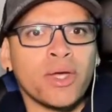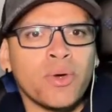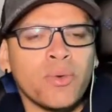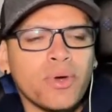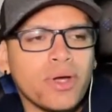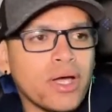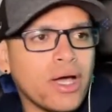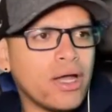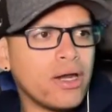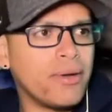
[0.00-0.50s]

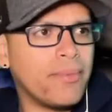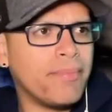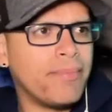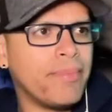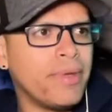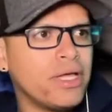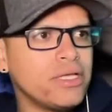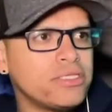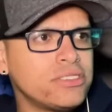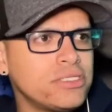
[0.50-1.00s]
kind of
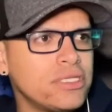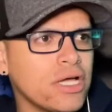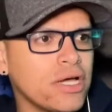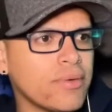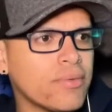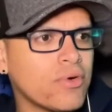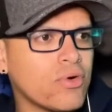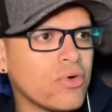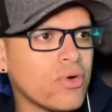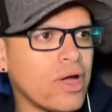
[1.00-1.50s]
messed
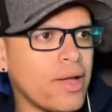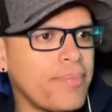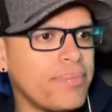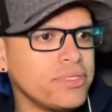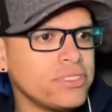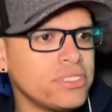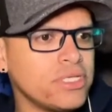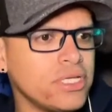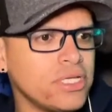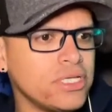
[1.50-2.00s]
up crap
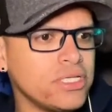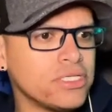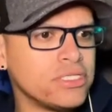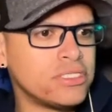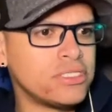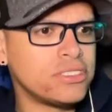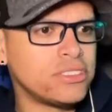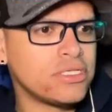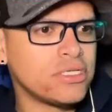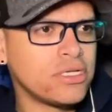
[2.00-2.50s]
is
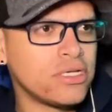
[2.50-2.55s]
this?